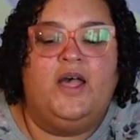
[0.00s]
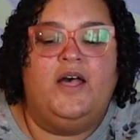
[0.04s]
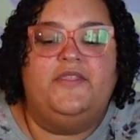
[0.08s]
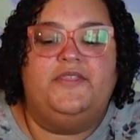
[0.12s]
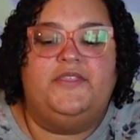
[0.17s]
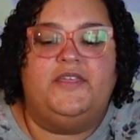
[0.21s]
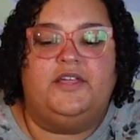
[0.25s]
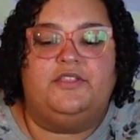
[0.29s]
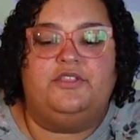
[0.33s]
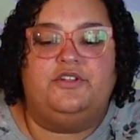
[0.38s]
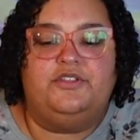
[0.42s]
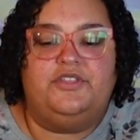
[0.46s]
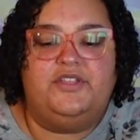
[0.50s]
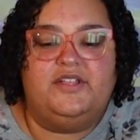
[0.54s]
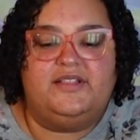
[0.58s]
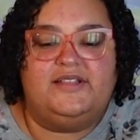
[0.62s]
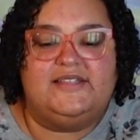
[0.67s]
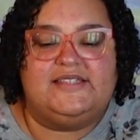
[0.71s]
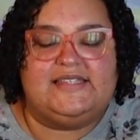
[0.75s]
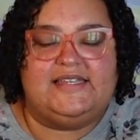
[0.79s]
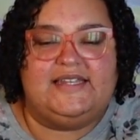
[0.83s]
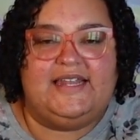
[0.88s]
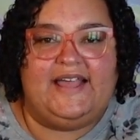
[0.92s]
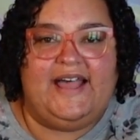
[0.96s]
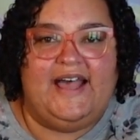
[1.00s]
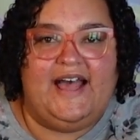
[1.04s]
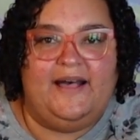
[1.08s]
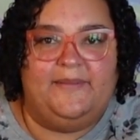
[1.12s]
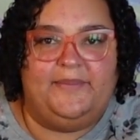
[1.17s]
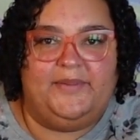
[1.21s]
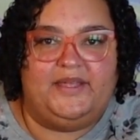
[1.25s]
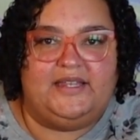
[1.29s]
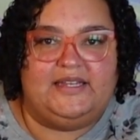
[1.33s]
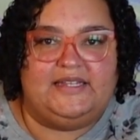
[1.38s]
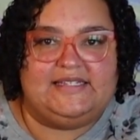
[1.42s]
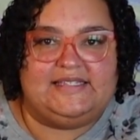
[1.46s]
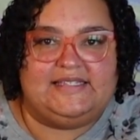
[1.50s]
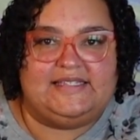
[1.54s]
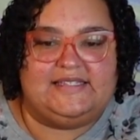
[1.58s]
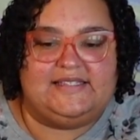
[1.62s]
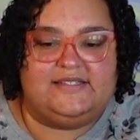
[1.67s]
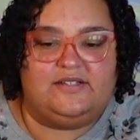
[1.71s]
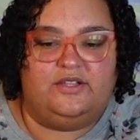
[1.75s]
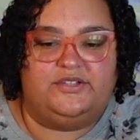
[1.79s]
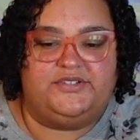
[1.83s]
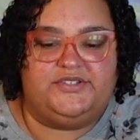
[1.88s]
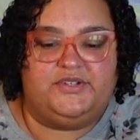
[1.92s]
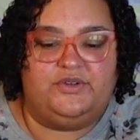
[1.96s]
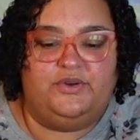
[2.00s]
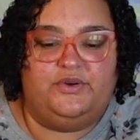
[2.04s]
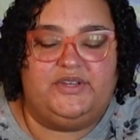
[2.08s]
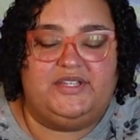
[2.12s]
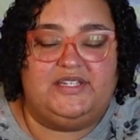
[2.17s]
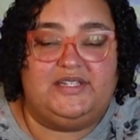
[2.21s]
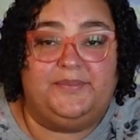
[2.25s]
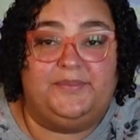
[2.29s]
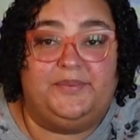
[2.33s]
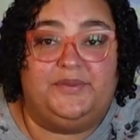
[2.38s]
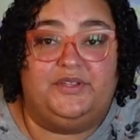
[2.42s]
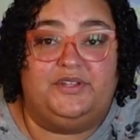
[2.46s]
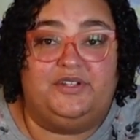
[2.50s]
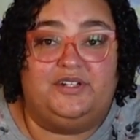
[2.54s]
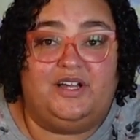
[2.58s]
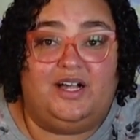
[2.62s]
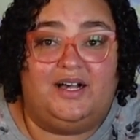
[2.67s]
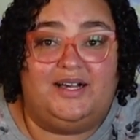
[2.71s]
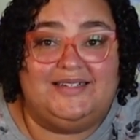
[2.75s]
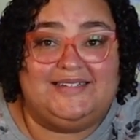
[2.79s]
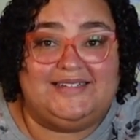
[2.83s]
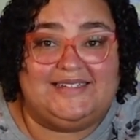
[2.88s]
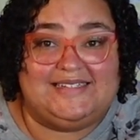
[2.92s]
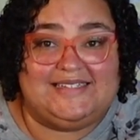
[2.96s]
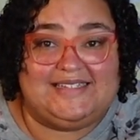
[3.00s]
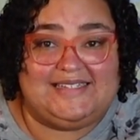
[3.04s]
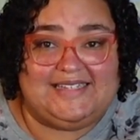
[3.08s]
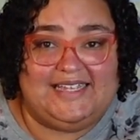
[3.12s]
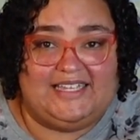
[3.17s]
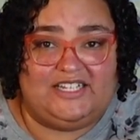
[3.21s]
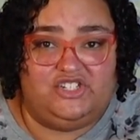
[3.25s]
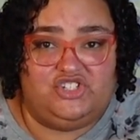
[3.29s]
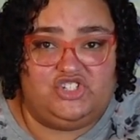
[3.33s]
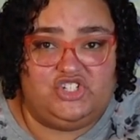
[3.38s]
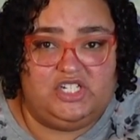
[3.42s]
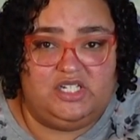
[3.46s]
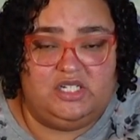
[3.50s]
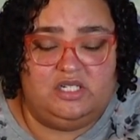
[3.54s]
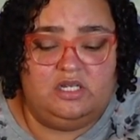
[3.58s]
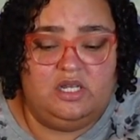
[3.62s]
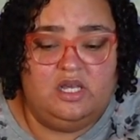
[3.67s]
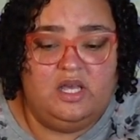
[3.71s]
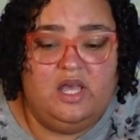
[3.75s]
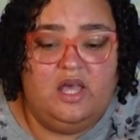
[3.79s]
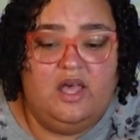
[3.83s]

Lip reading: The other thing that's gonna happen is it's also going to build condensation